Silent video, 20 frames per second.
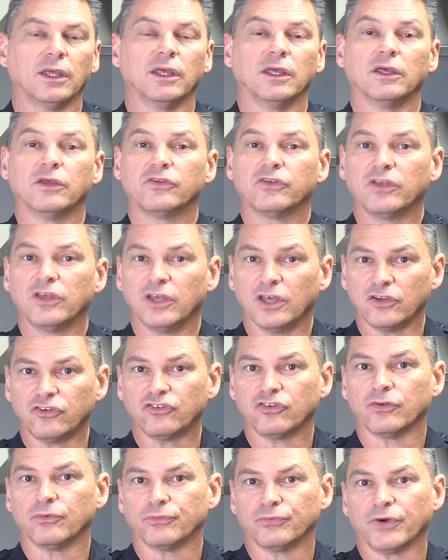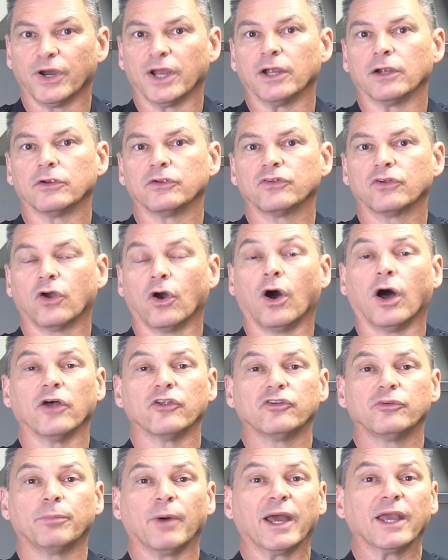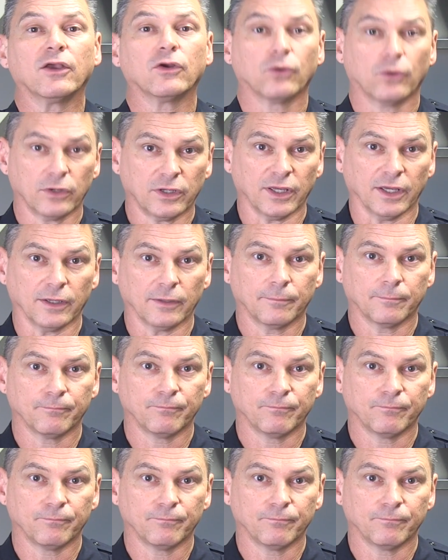is kitchen fires caused by cooking.